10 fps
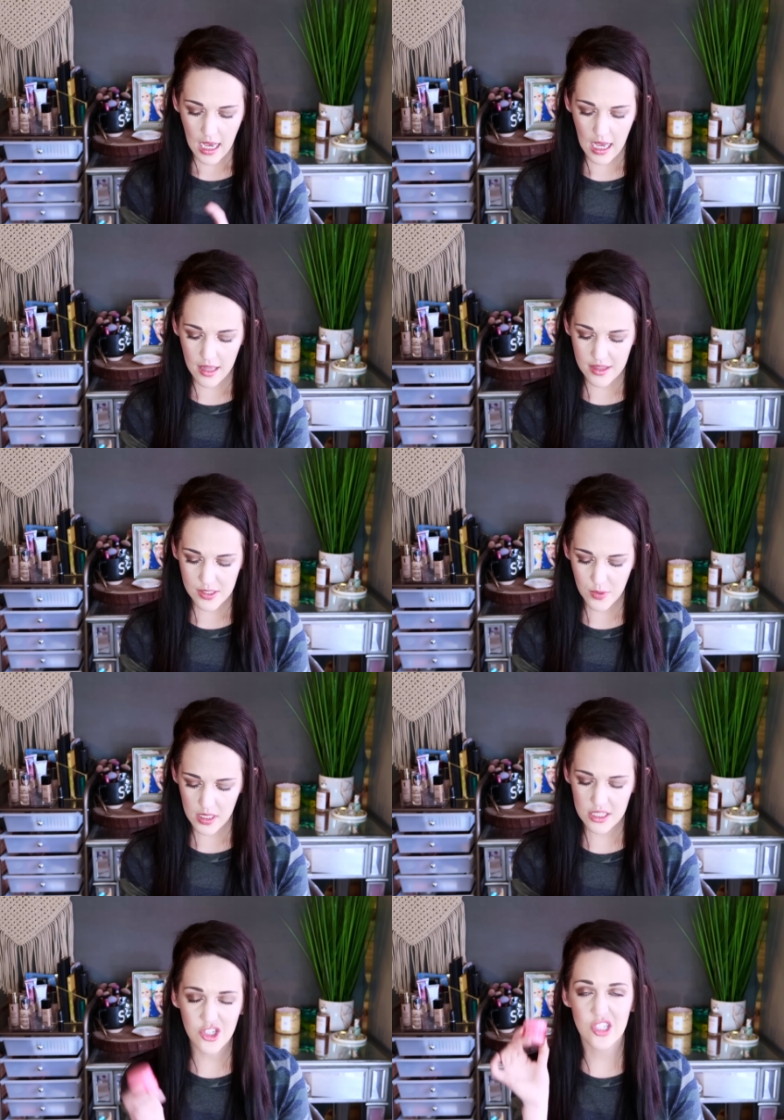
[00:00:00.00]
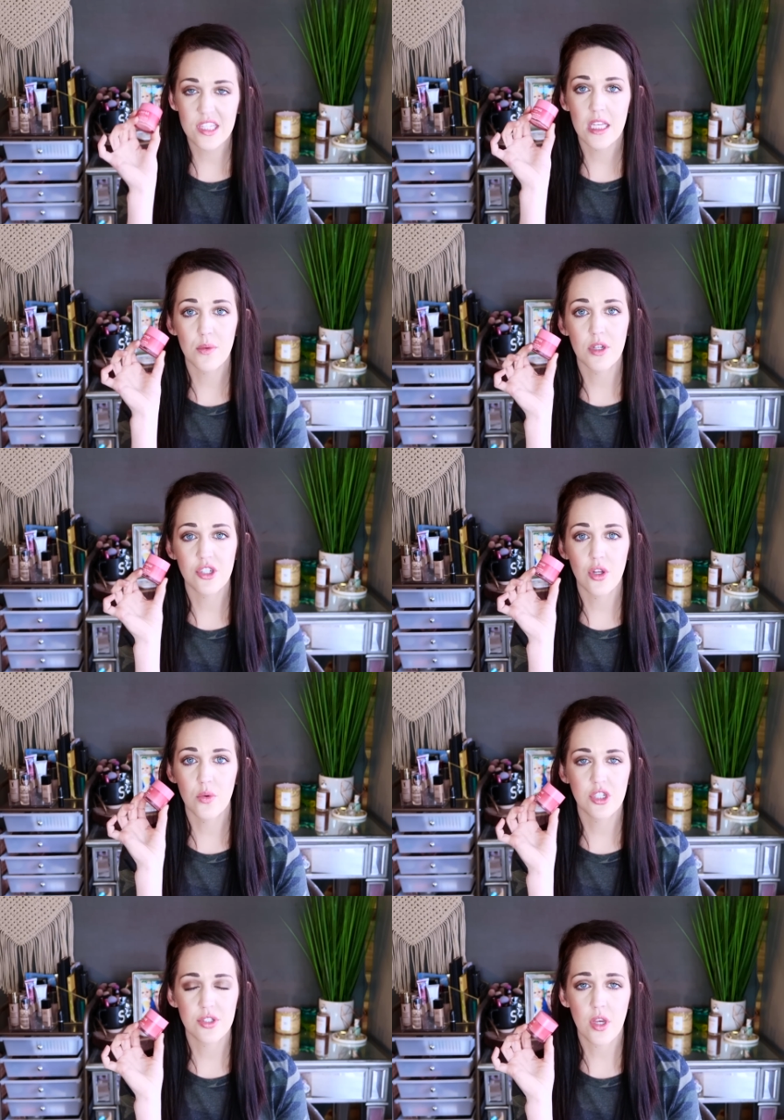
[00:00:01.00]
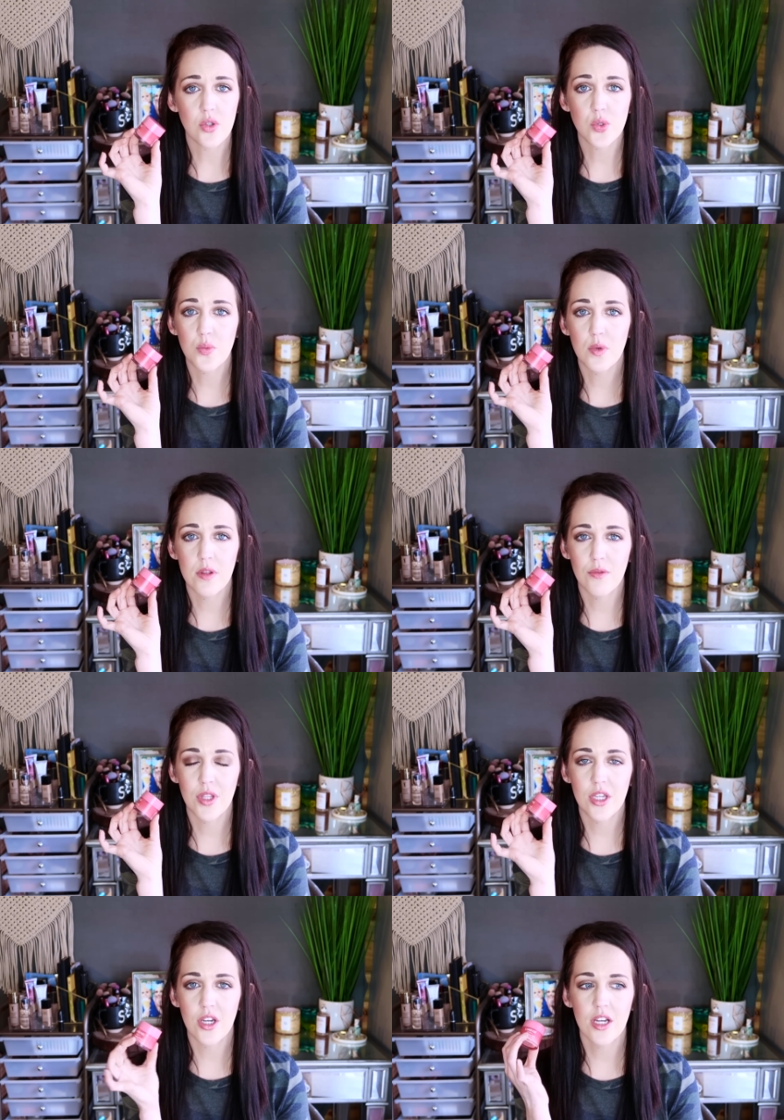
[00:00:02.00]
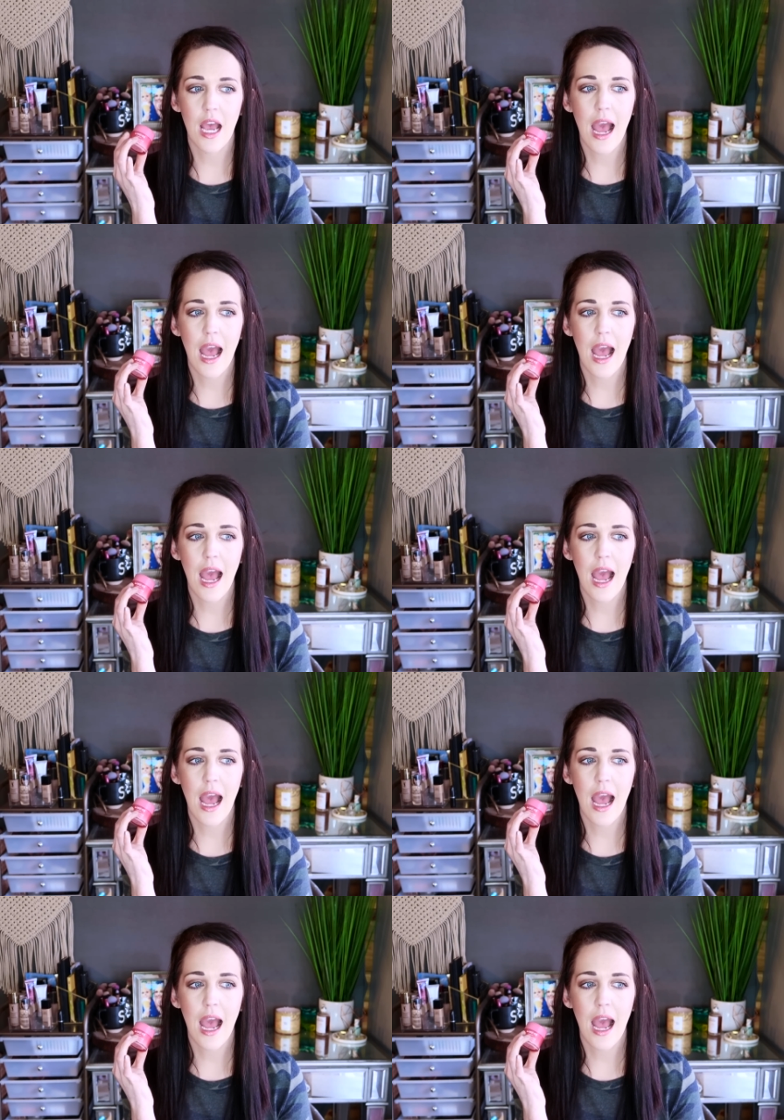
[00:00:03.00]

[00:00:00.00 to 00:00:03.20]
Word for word: Uh, this one is just the original, which is also really, really good.